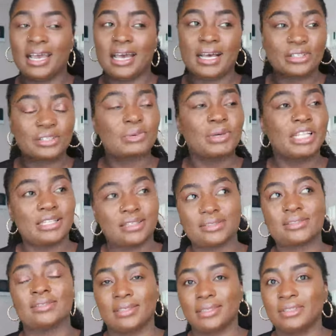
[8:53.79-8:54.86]
I just wanted to
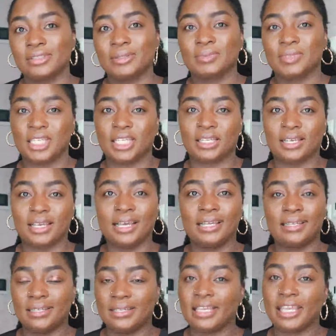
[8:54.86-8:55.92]
see something, and
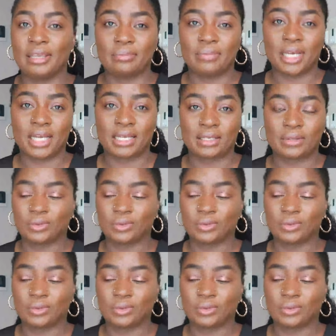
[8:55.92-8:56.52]
then it came back.